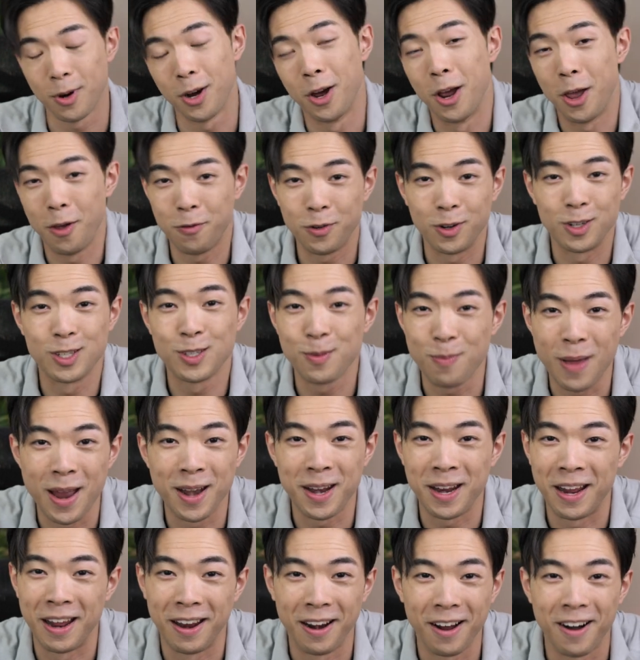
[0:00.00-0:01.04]
Well, if you're
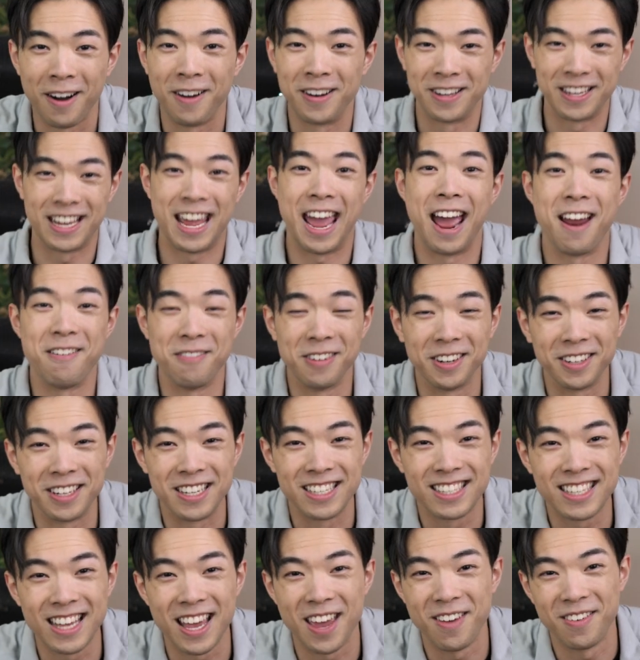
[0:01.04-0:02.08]
spending it all, you can't
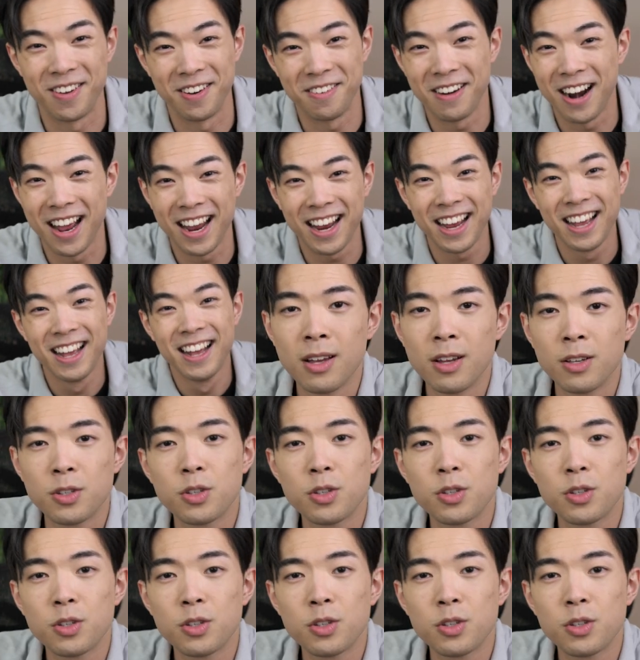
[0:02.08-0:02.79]
really save it, right?